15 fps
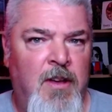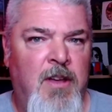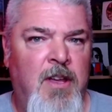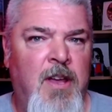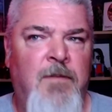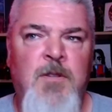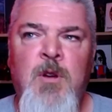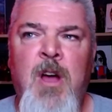
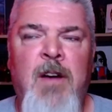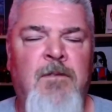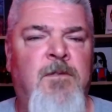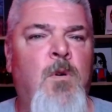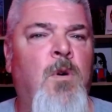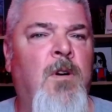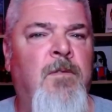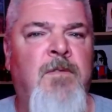if you got
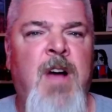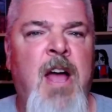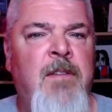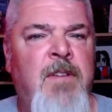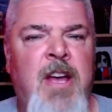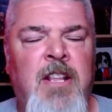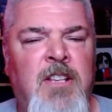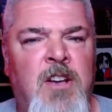4 or 5
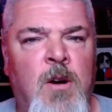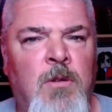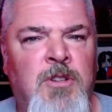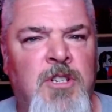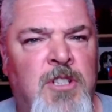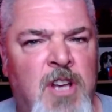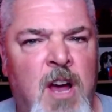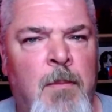head
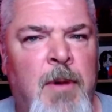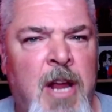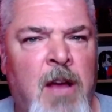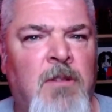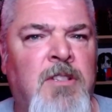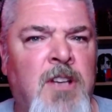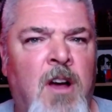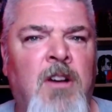coaches coming out
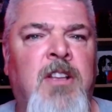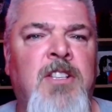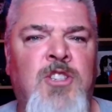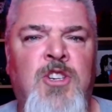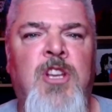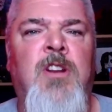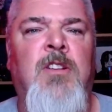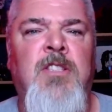and talking
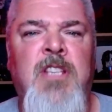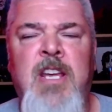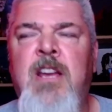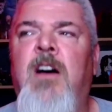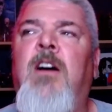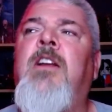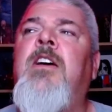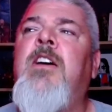shit on
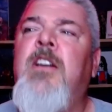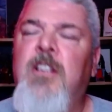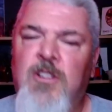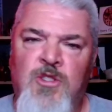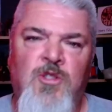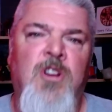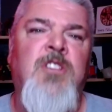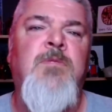Dion,
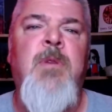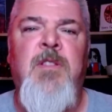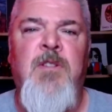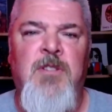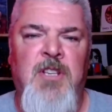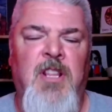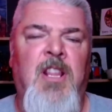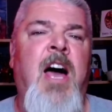trust me, there's
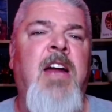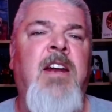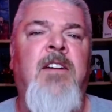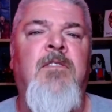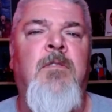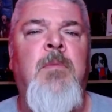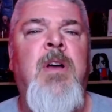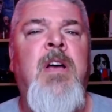a lot of
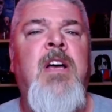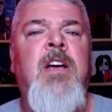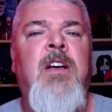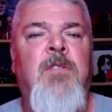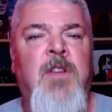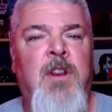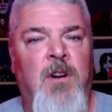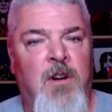them
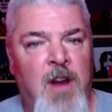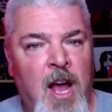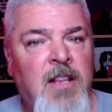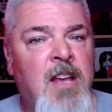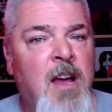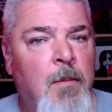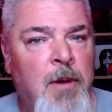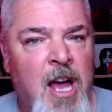that are not
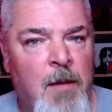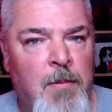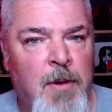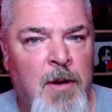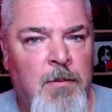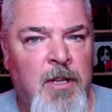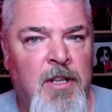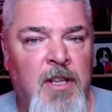coming out
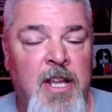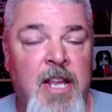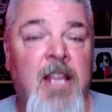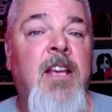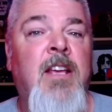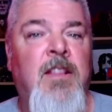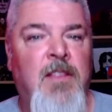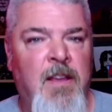publicly
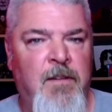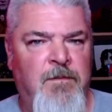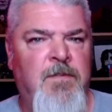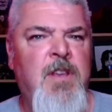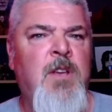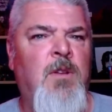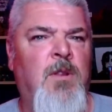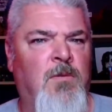that
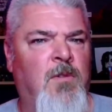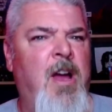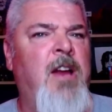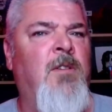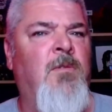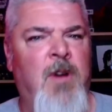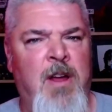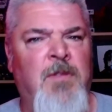feel right
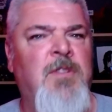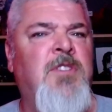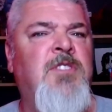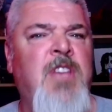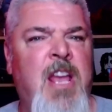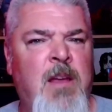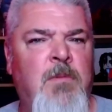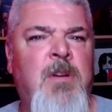around the
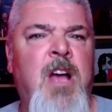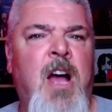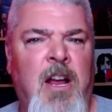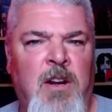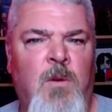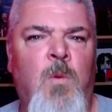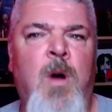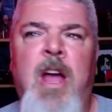same kind
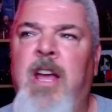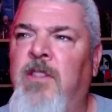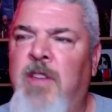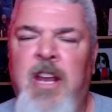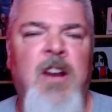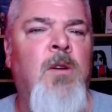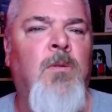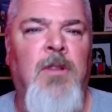of way and they
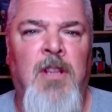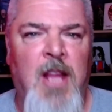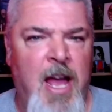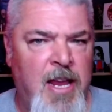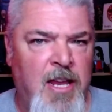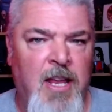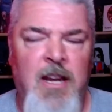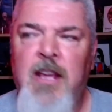don't
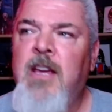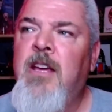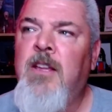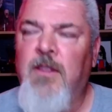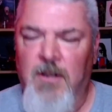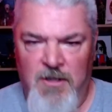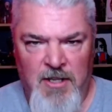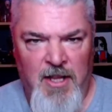like it.
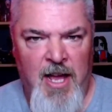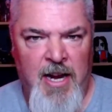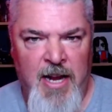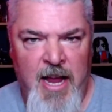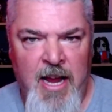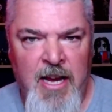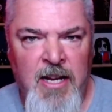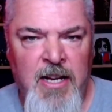There's a lot of
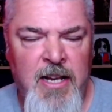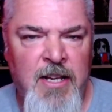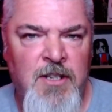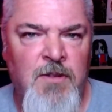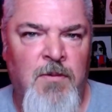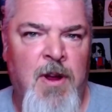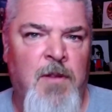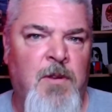ADs
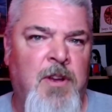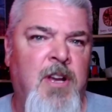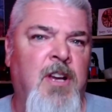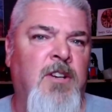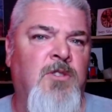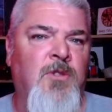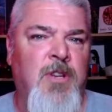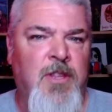around the
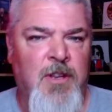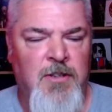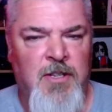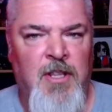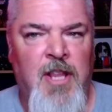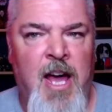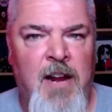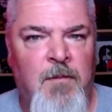country. There's a
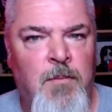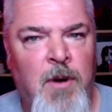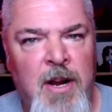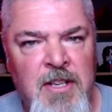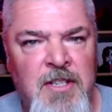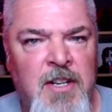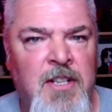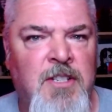lot of
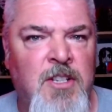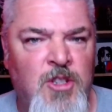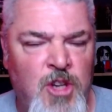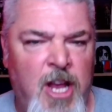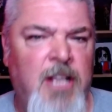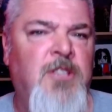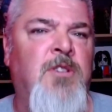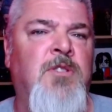presidents and
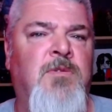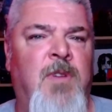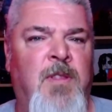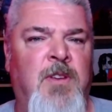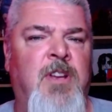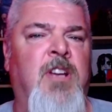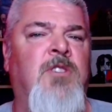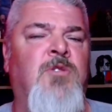chancellors around
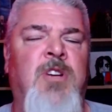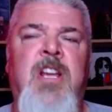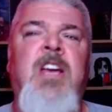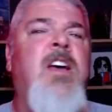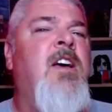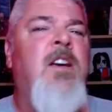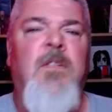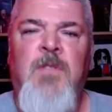the country
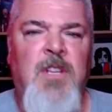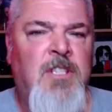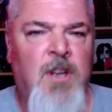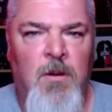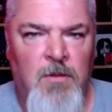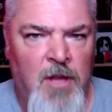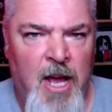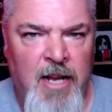that
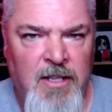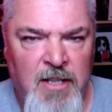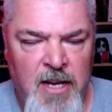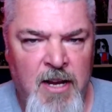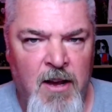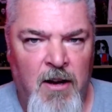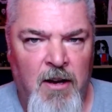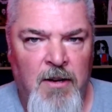don't like
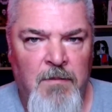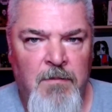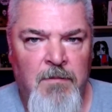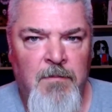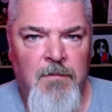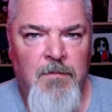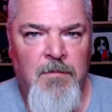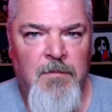Dion.
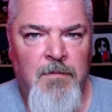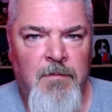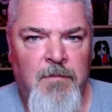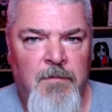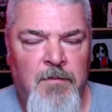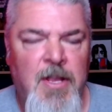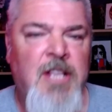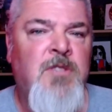
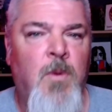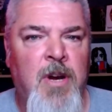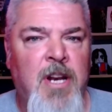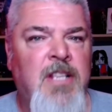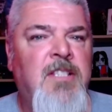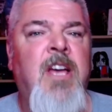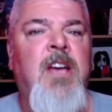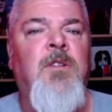That's what
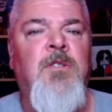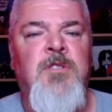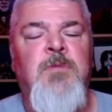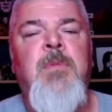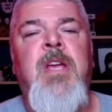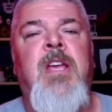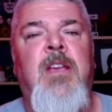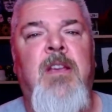it tells
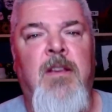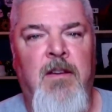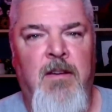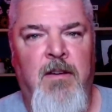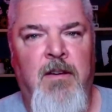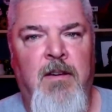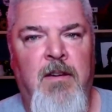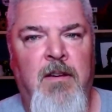me.
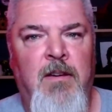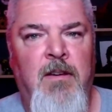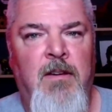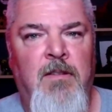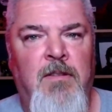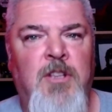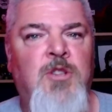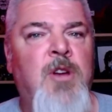
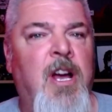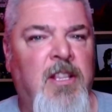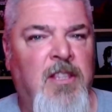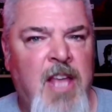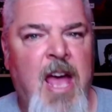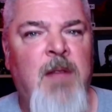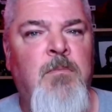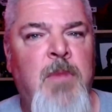That you got
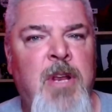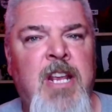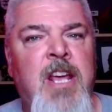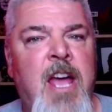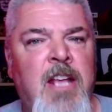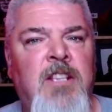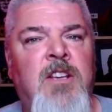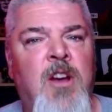that many
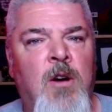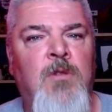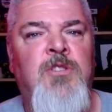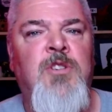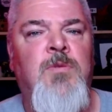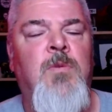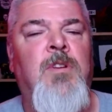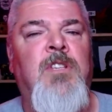head
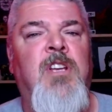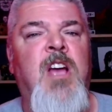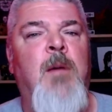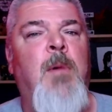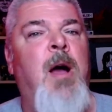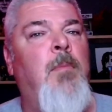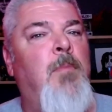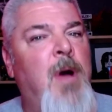coaches willing to come
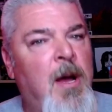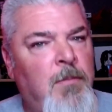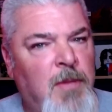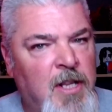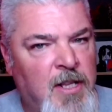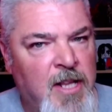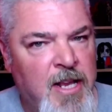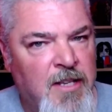out
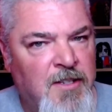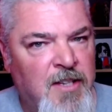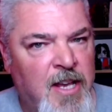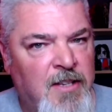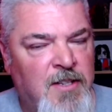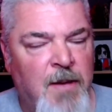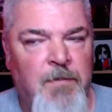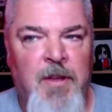publicly and say
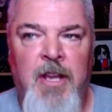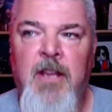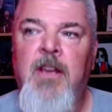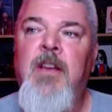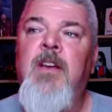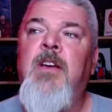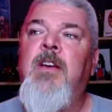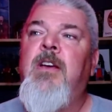something.
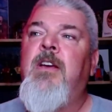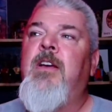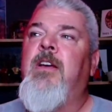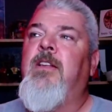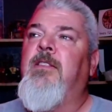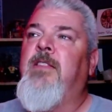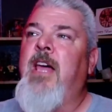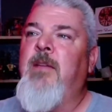
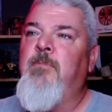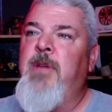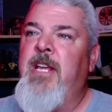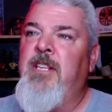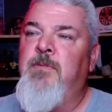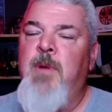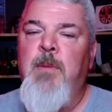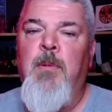That
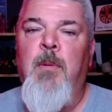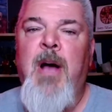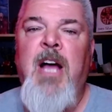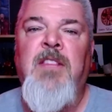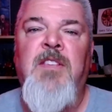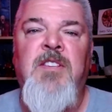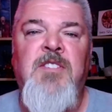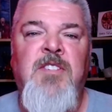means people
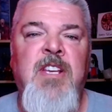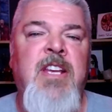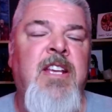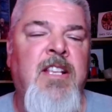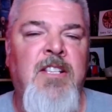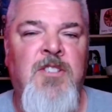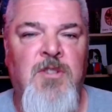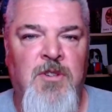behind the
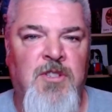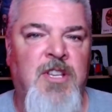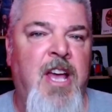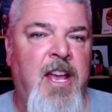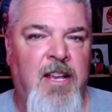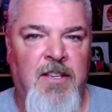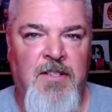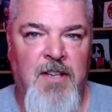scenes are
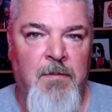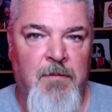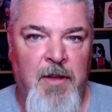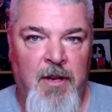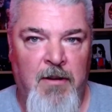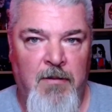saying something.